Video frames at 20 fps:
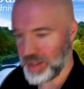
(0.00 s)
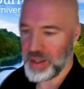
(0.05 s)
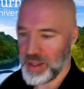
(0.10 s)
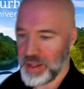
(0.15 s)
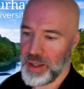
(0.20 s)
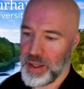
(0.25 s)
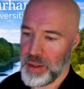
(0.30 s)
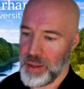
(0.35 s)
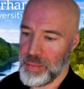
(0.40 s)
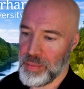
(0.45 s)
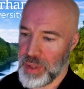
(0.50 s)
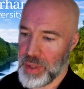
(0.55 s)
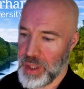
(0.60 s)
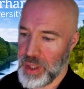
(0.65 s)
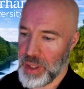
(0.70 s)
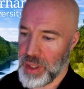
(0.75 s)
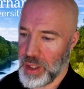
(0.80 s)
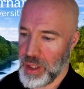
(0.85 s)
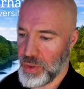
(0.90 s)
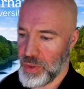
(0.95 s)

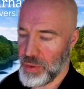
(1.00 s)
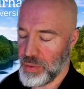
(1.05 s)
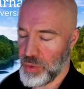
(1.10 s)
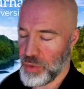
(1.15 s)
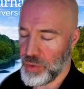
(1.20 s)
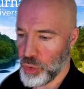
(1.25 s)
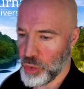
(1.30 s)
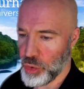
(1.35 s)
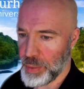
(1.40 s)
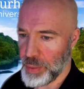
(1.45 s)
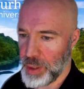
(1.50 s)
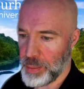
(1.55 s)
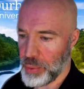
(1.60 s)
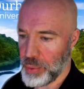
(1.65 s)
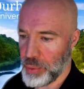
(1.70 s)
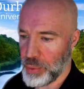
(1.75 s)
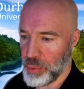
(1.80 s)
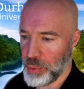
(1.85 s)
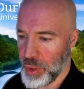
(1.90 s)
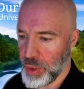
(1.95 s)
The more that
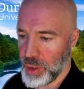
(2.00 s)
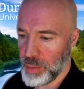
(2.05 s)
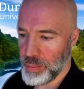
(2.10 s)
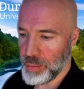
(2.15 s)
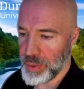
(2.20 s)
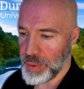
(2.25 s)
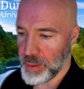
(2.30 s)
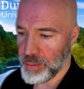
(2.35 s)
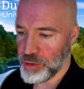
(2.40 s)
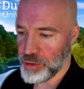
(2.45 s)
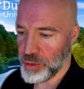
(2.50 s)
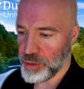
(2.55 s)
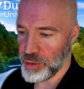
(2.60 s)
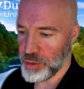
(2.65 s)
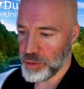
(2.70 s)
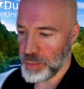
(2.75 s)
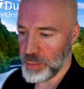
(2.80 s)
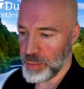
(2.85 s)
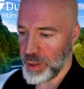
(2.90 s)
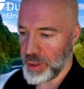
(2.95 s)
people become
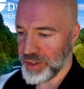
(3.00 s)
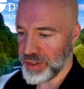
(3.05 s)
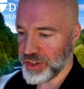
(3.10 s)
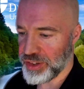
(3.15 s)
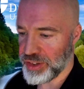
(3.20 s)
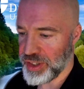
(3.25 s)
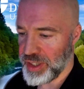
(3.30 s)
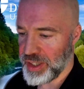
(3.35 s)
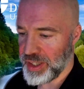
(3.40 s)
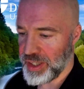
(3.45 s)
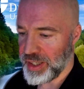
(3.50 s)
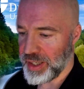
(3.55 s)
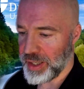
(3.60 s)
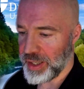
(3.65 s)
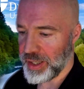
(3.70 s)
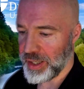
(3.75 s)
familiar with this,